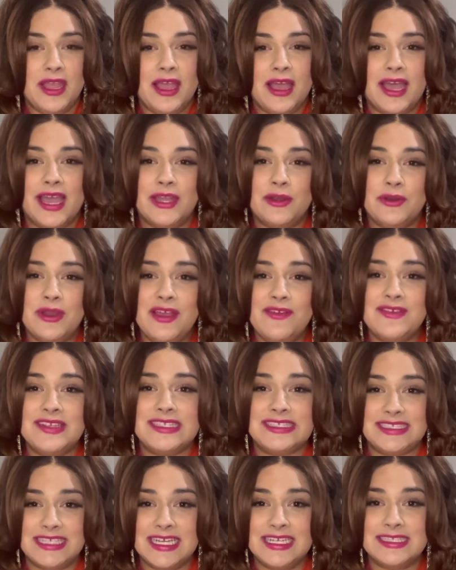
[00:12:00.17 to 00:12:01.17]
I don't have a
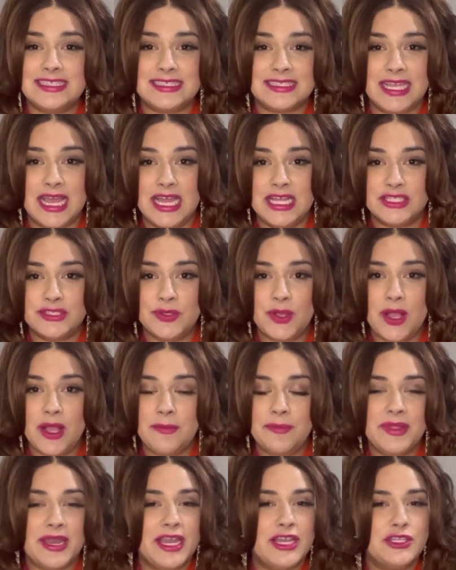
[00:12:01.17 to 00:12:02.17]
set schedule,
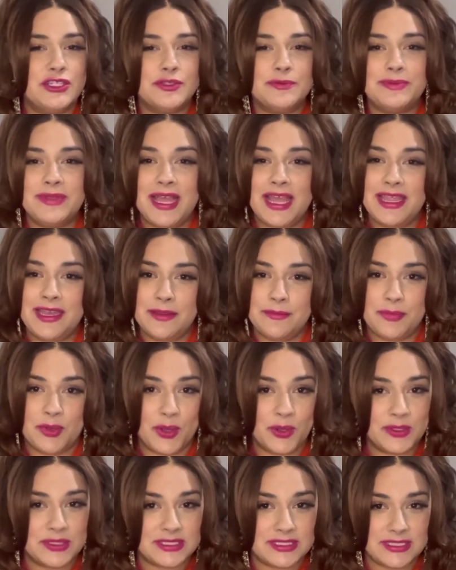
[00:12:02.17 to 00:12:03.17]
but I do plan on
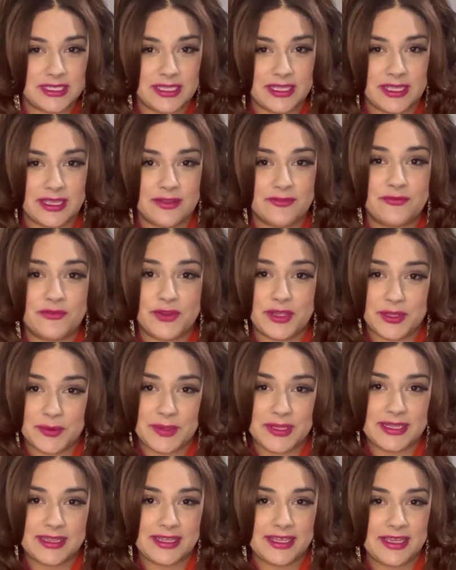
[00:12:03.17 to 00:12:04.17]
posting
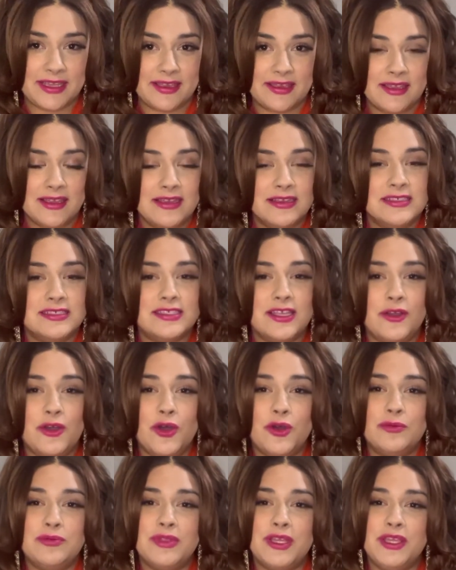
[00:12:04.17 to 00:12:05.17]
frequently. So I
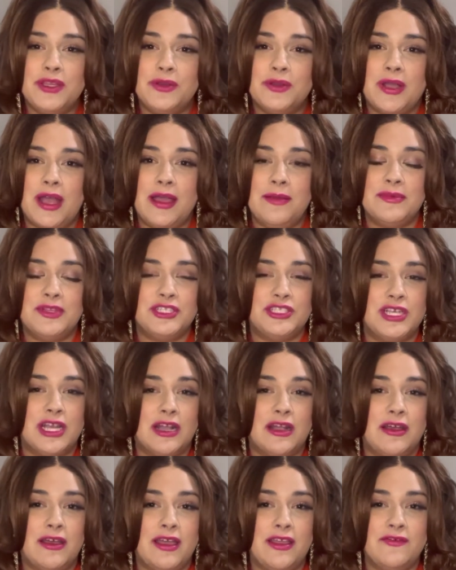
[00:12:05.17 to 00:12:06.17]
hope that you come and check
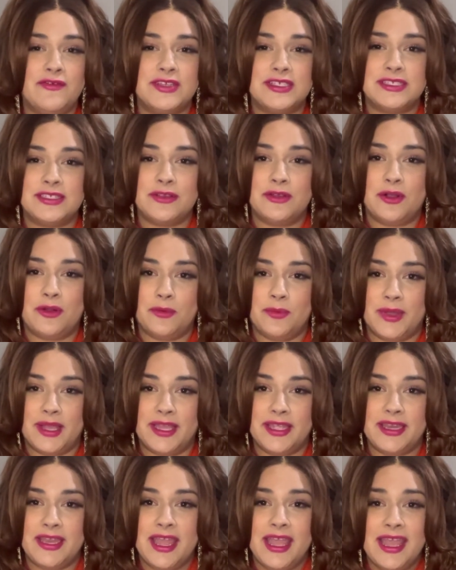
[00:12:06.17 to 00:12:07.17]
out every single
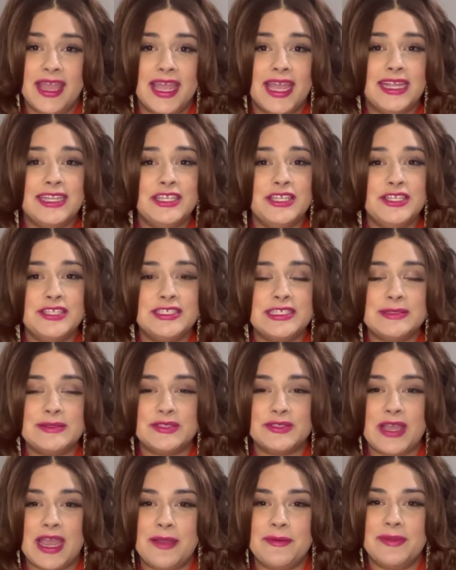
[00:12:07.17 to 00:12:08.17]
one, and then you
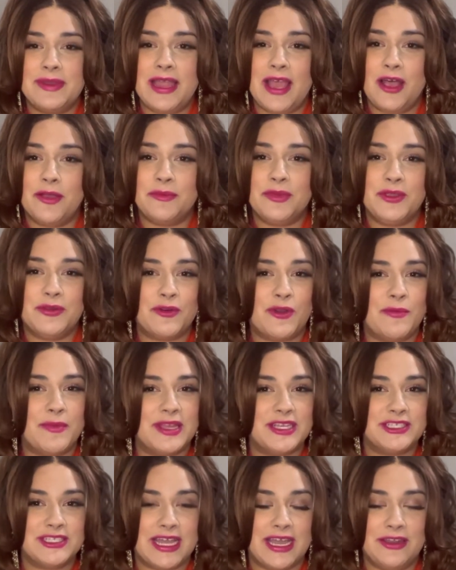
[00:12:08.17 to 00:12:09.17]
subscribe and help me grow my
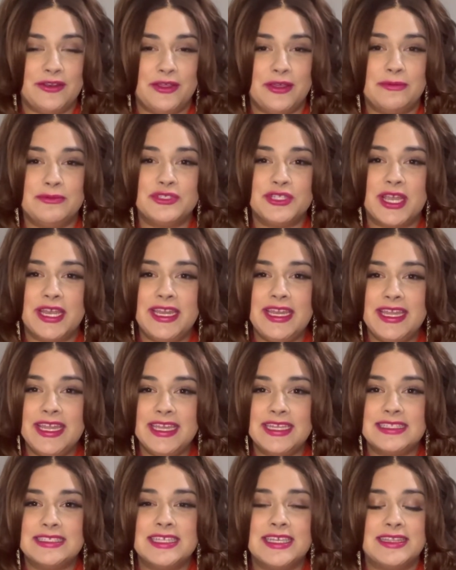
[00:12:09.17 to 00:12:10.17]
channel. I'm trying to
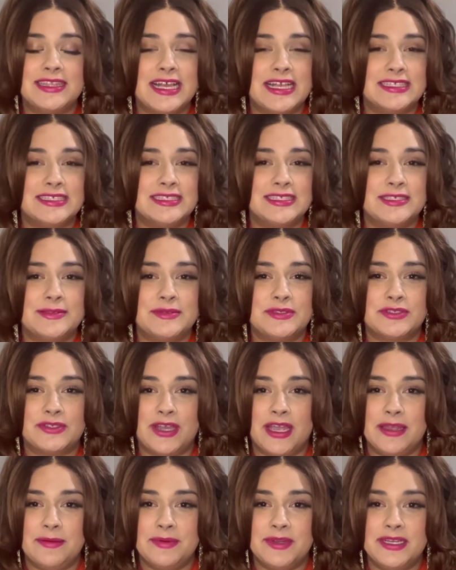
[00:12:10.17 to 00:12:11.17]
get to 1,000
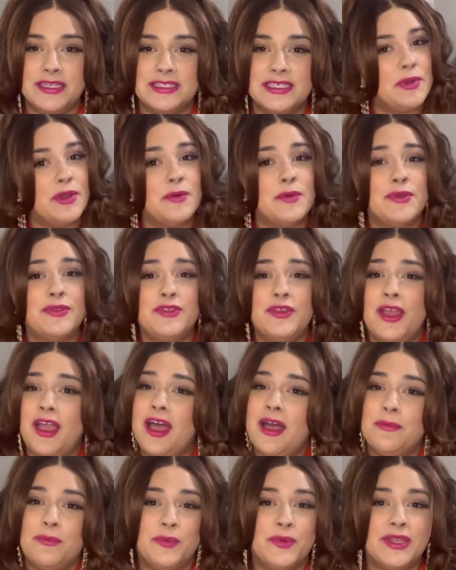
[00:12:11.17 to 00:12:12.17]
subscribers, but with your
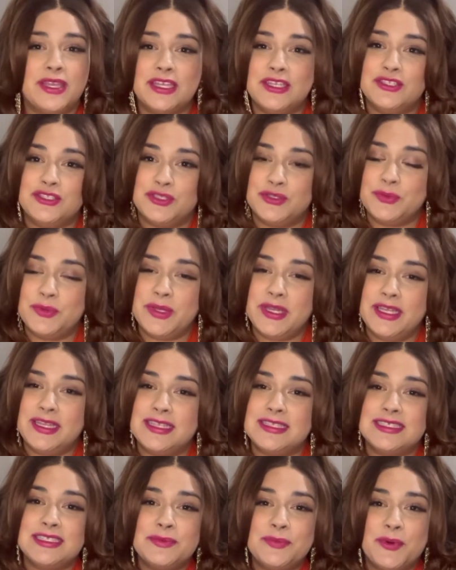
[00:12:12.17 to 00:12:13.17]
help, we can do it.
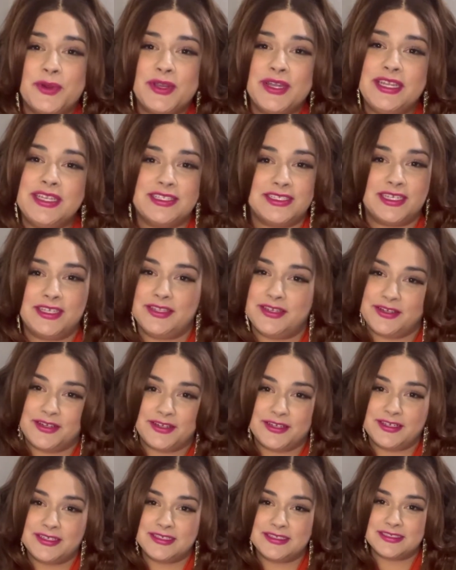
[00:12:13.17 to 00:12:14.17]
Let's support each other,
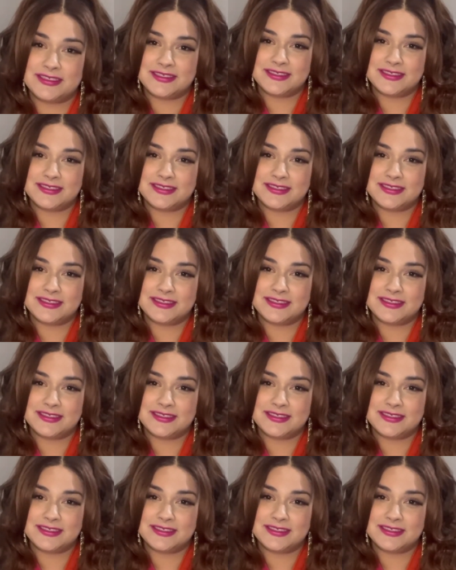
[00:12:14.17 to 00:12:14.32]
girls.